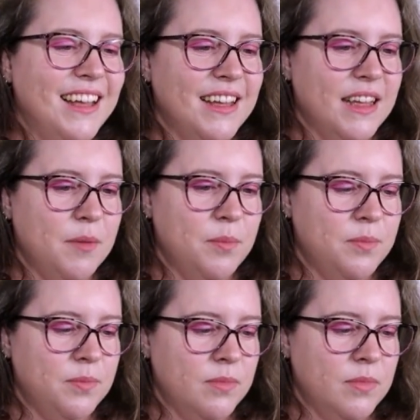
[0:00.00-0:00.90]

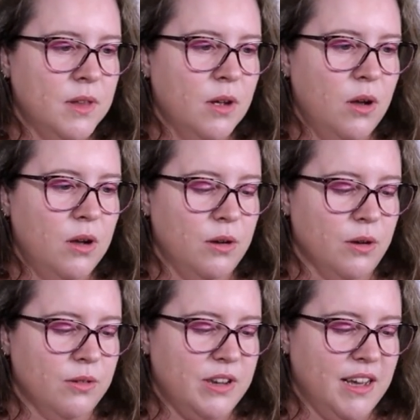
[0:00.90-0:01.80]

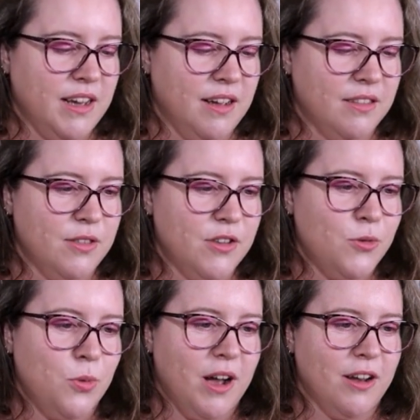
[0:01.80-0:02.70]
oh dear,
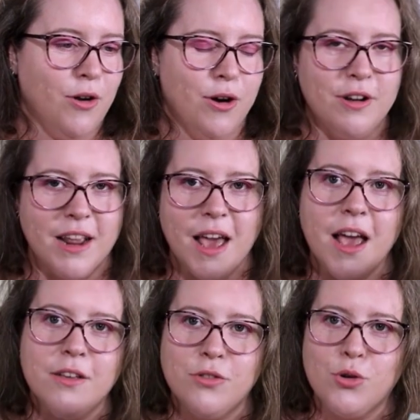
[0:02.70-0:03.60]
this one only
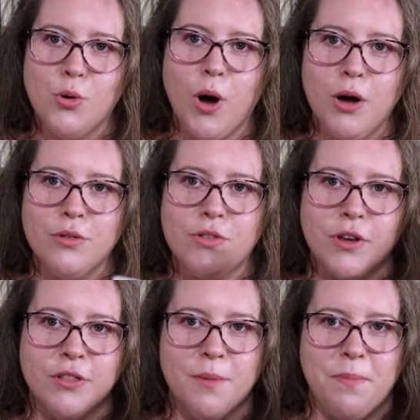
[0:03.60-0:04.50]
has
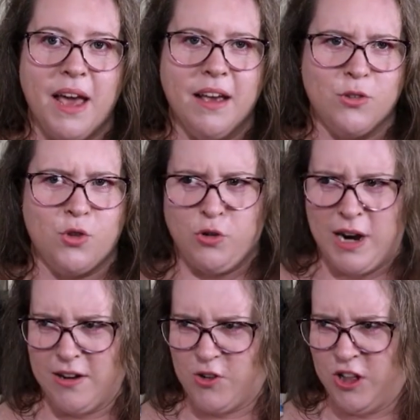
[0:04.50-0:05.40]
quotes on the back,
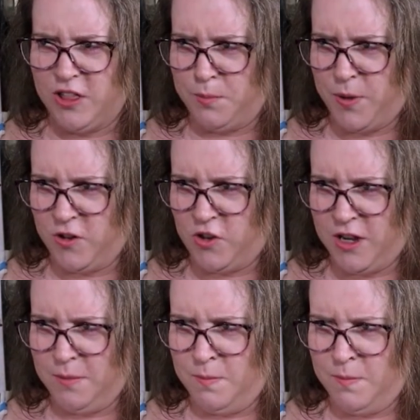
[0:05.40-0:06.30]
straight to the
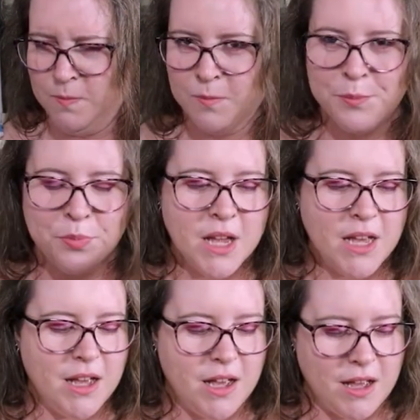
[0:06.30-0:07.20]
bottom.
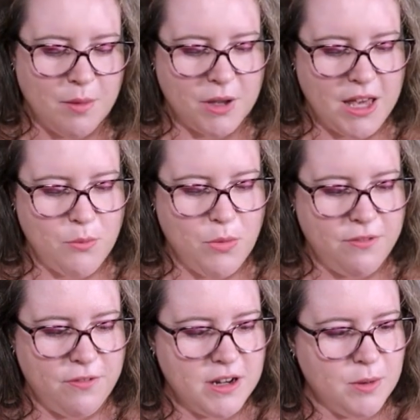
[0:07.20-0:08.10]
Can
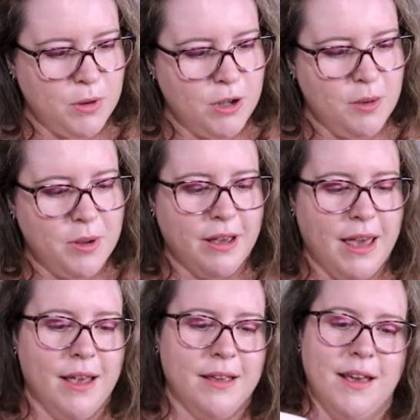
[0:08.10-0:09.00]
we find a blurb?
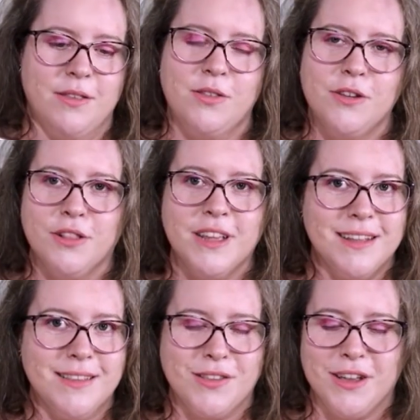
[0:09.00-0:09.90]
Okay, yes, on
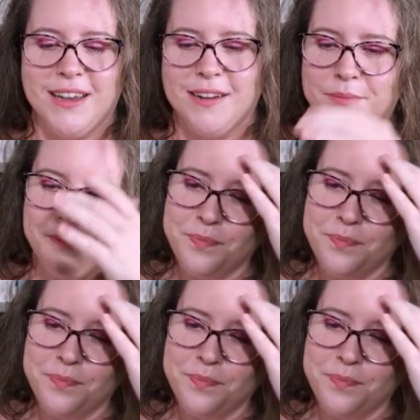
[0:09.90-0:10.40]
the inside.